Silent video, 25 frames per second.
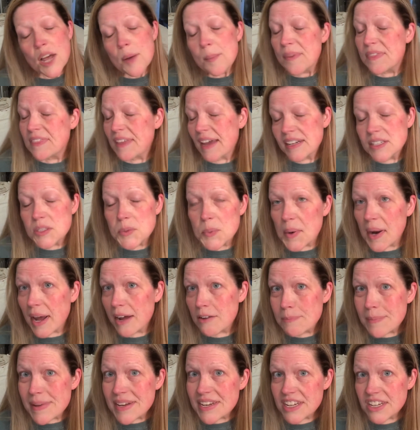But that's what
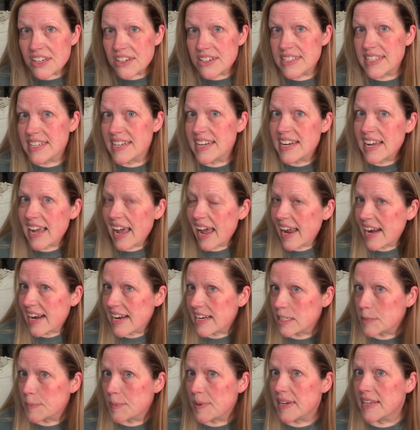I've been using, and
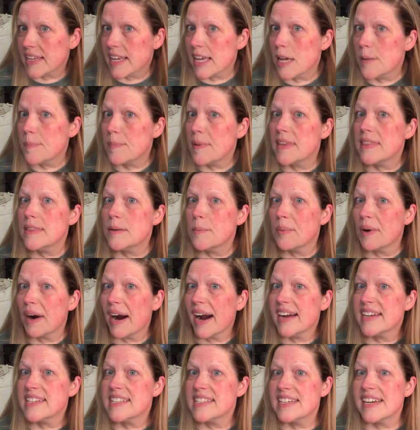it's been keeping the
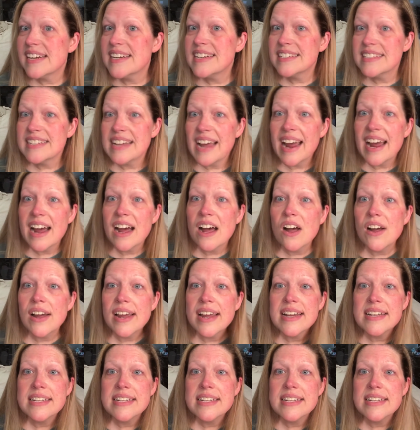brightness out.